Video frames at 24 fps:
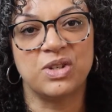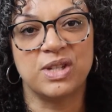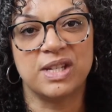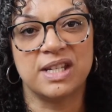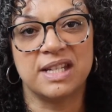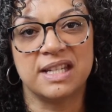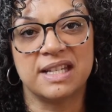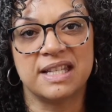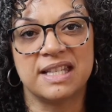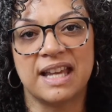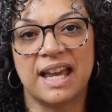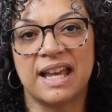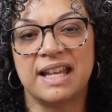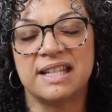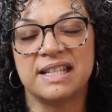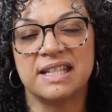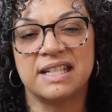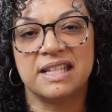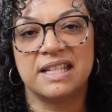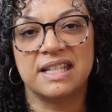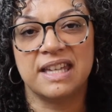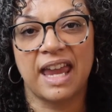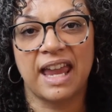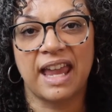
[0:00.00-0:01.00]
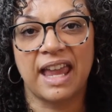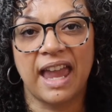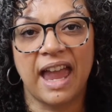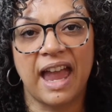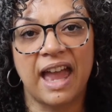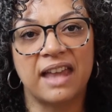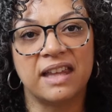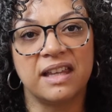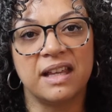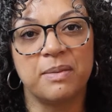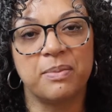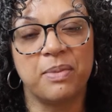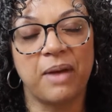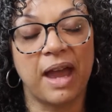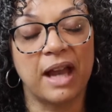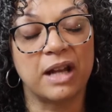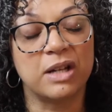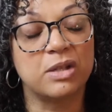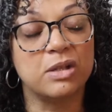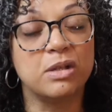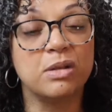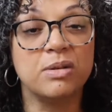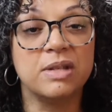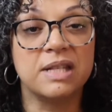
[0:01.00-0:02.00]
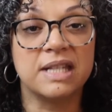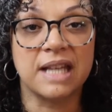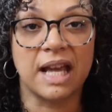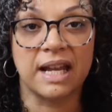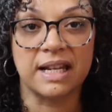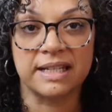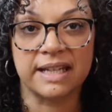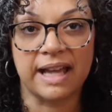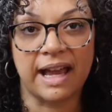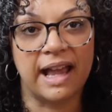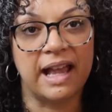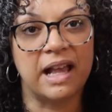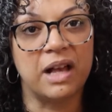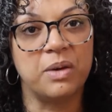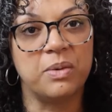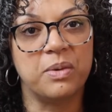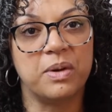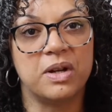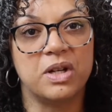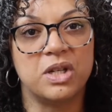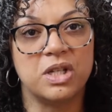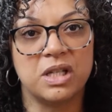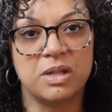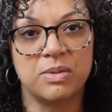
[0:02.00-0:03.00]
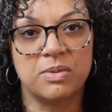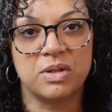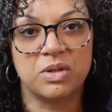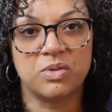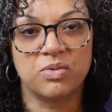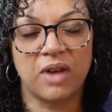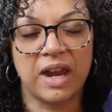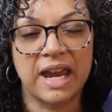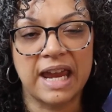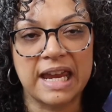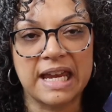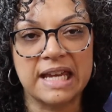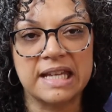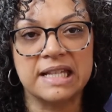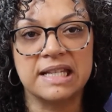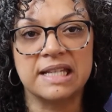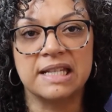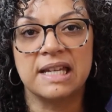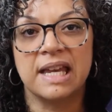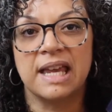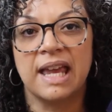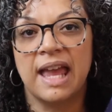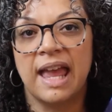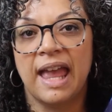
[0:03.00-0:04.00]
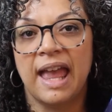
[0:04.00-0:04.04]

she decides to take Callie back to Sundial where she was raised